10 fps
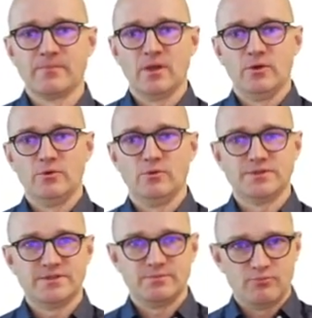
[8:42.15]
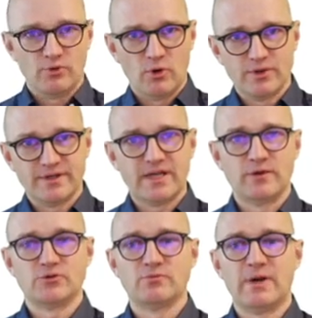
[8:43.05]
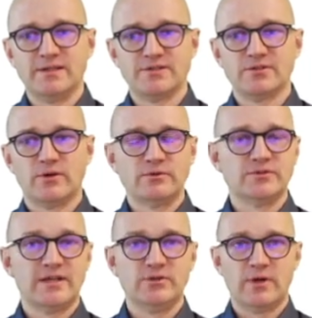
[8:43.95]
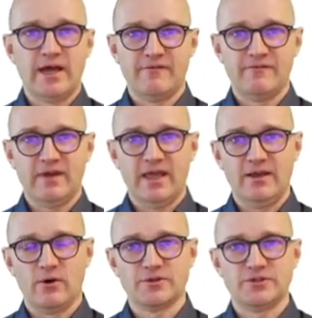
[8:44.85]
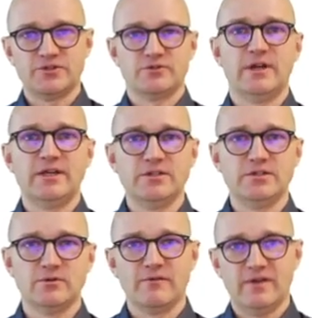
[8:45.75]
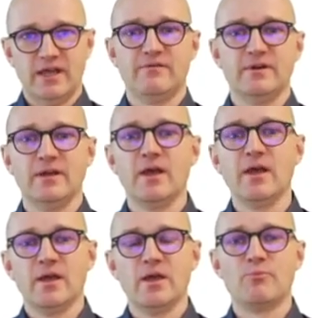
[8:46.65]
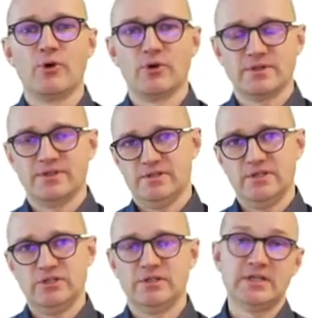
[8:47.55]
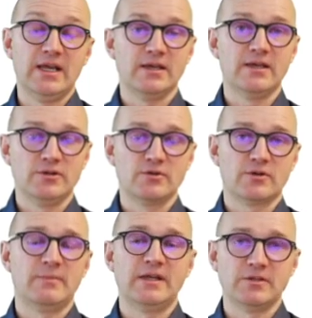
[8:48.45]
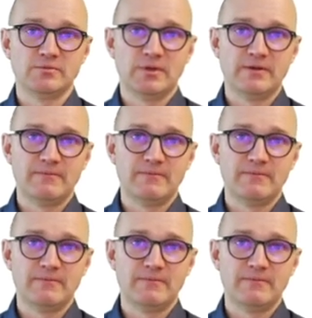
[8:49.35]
You broke it down to milestones, and you have an orchestration of every important decision taken in doc management.